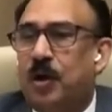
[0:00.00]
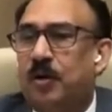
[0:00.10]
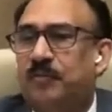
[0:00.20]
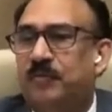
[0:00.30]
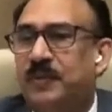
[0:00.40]

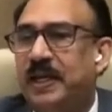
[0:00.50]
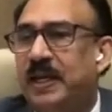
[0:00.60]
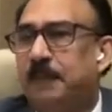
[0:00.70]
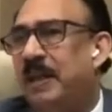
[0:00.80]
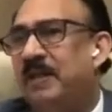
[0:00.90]
of
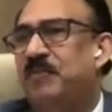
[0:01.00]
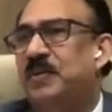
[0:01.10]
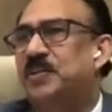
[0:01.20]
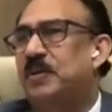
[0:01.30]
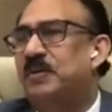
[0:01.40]
the
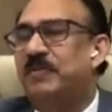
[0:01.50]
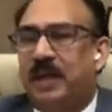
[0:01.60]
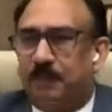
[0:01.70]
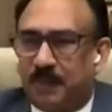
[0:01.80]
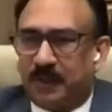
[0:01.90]
benefits of
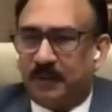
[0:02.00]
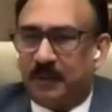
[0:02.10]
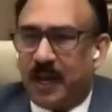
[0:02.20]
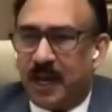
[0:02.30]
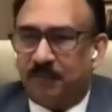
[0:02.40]
development
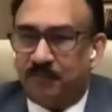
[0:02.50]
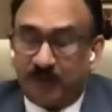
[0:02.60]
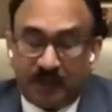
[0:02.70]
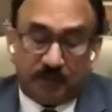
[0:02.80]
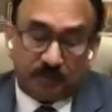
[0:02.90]
and
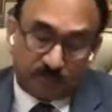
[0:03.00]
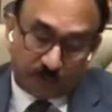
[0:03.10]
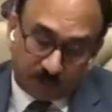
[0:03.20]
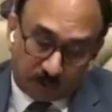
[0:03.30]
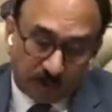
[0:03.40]
freedom
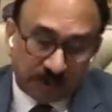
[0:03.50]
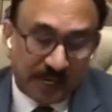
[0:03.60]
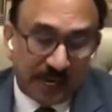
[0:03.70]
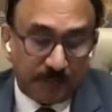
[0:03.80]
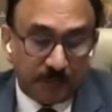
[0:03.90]
for a
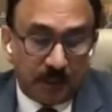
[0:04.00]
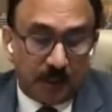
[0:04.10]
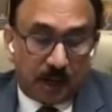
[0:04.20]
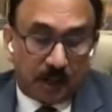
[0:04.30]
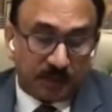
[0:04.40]
long time.
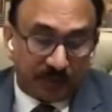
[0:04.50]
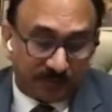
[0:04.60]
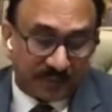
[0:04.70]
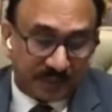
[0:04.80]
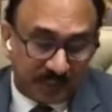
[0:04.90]

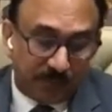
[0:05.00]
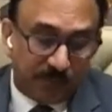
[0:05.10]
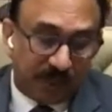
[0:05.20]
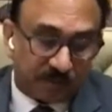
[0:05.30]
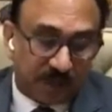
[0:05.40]
Until
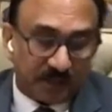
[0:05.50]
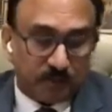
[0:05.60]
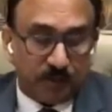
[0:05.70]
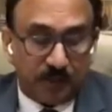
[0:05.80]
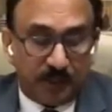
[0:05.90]
recently, we are
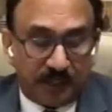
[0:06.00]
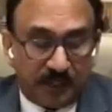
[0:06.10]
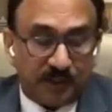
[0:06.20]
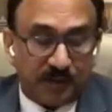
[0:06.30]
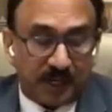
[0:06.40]
trying to
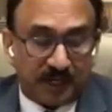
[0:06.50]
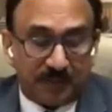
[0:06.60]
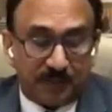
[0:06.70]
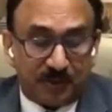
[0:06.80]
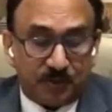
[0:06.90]

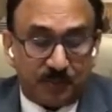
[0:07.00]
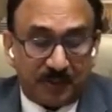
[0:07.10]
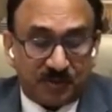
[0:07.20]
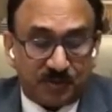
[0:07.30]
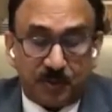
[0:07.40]
integrate them into
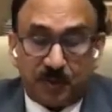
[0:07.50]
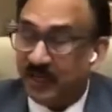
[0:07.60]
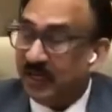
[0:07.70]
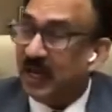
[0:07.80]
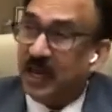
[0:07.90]
the mainstream
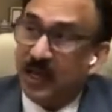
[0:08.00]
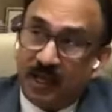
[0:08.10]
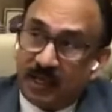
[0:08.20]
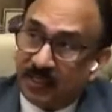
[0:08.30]
of India.